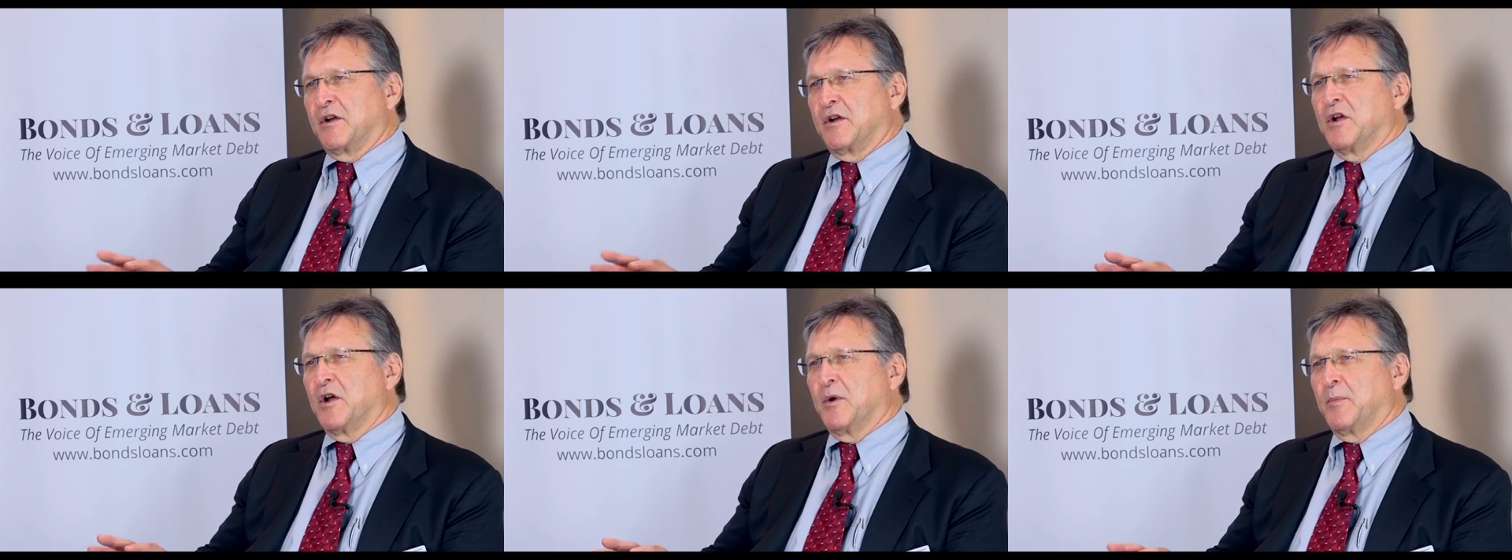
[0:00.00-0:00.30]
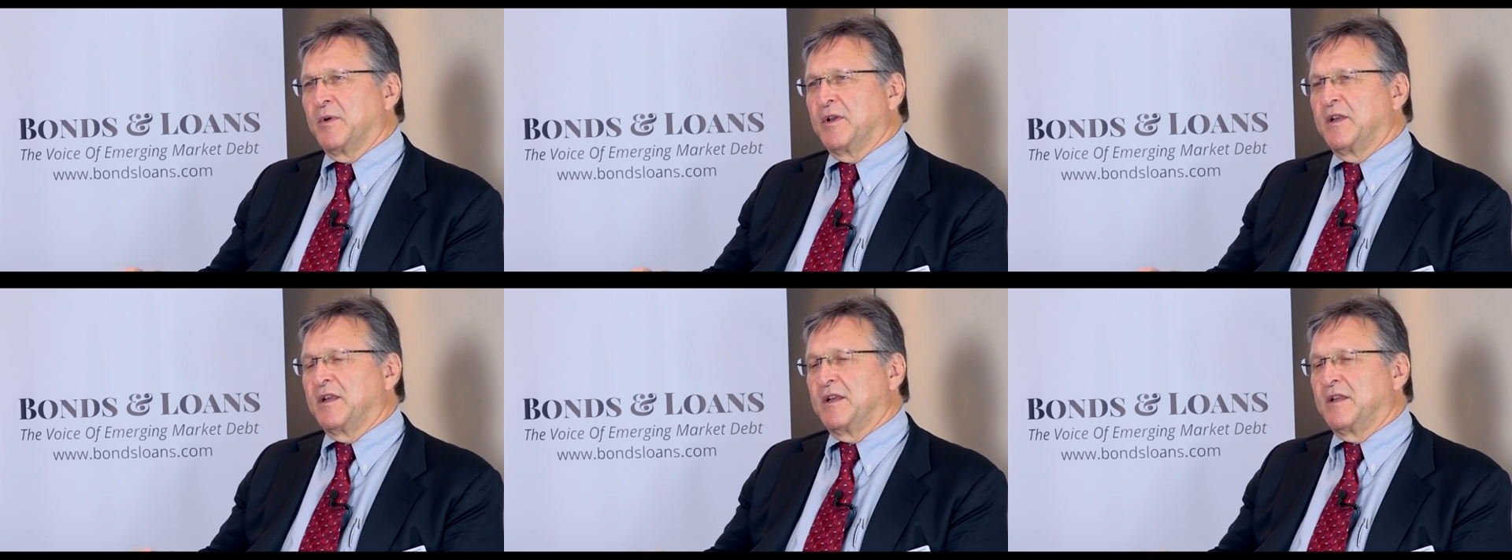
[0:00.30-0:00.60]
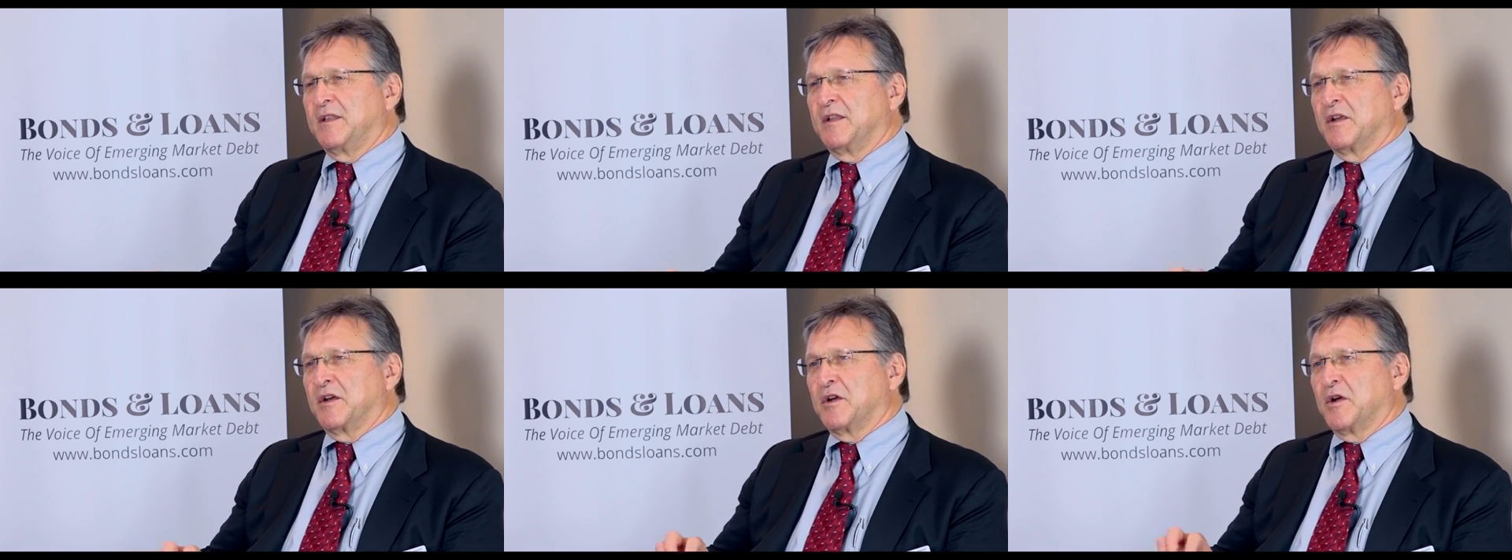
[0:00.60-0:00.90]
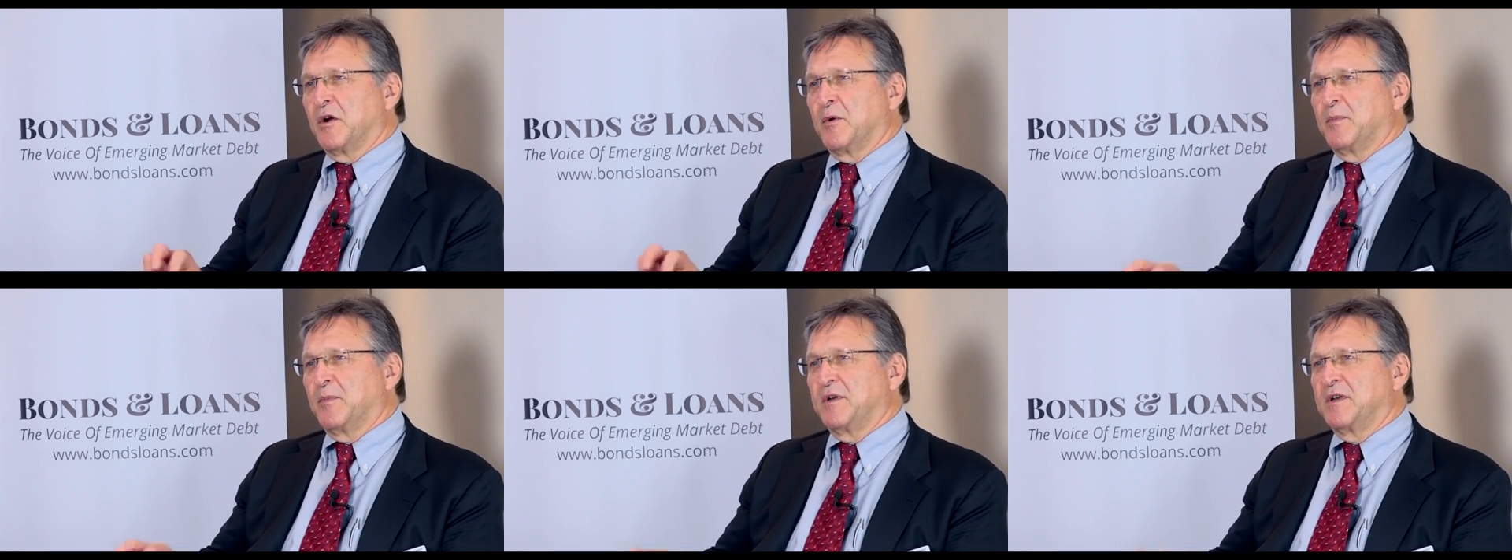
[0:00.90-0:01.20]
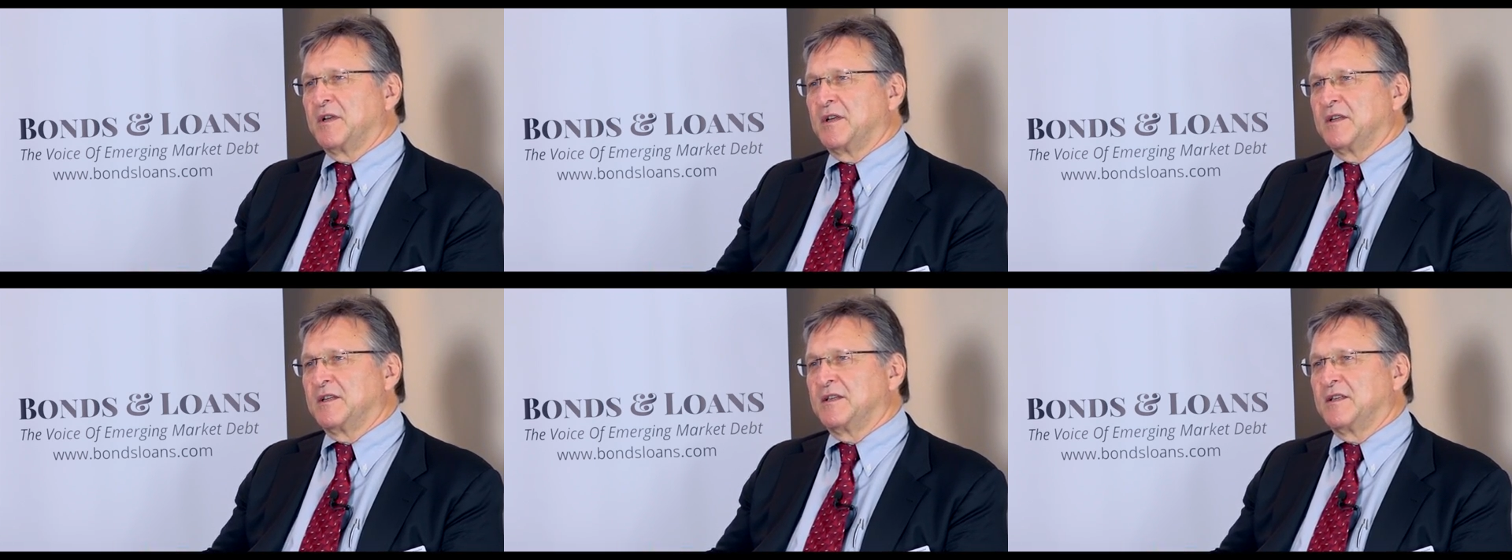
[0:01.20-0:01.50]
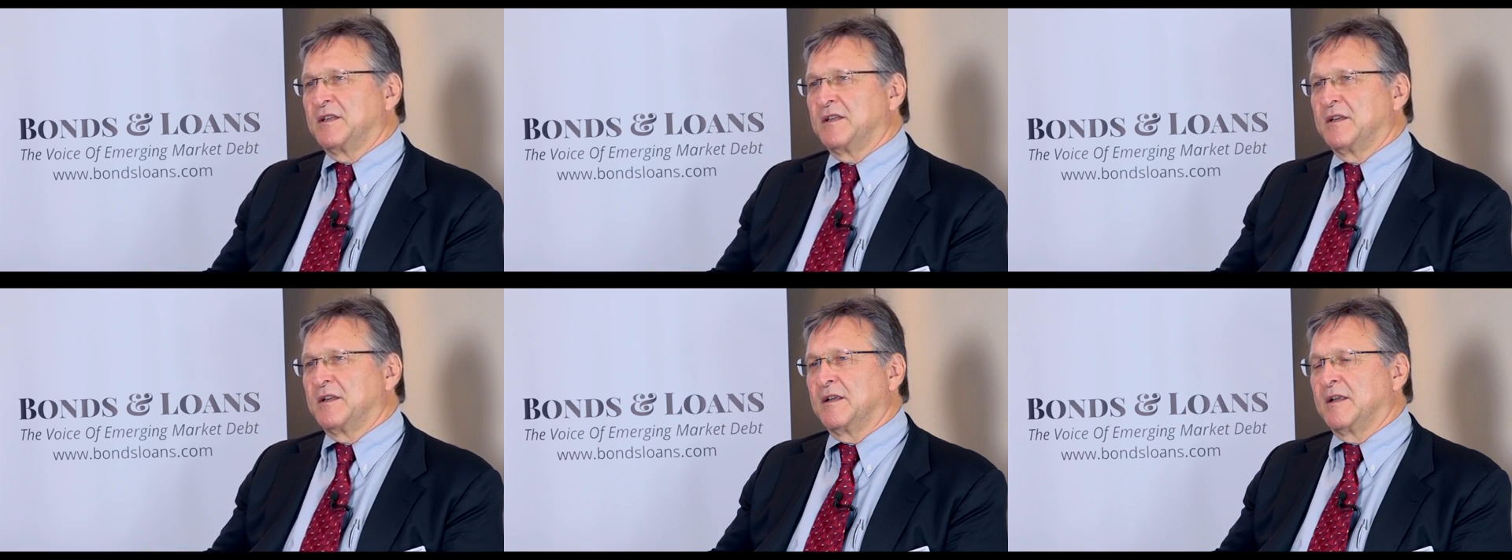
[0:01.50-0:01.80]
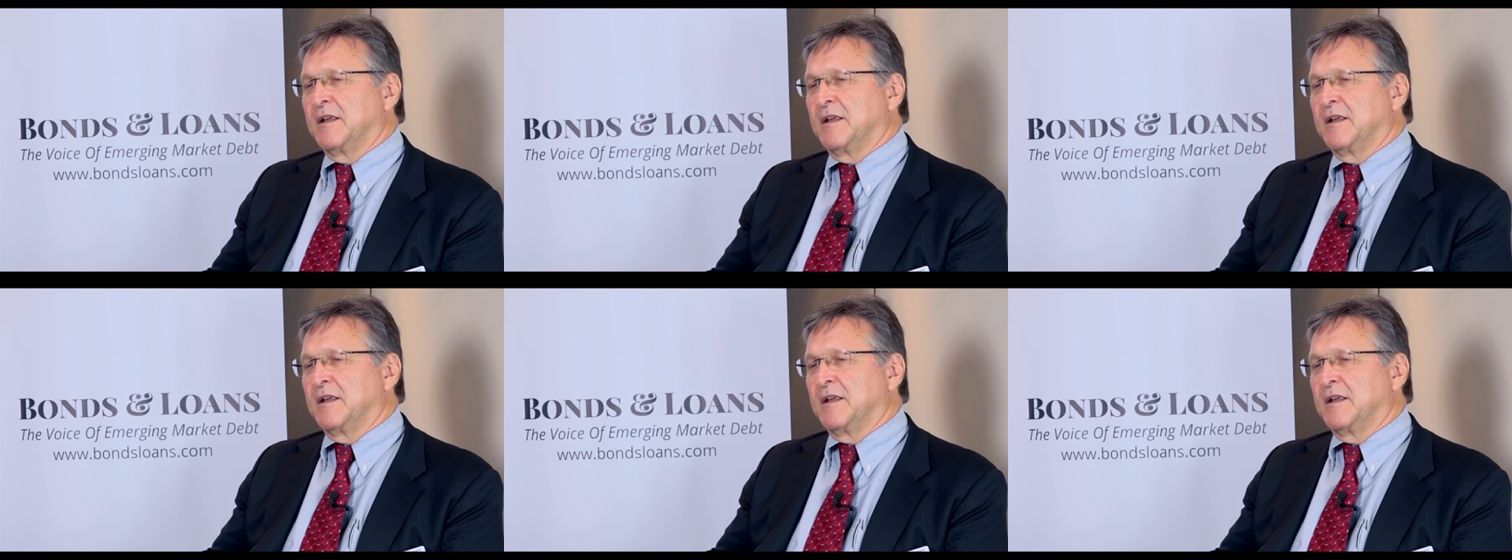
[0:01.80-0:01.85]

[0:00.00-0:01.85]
company and the company's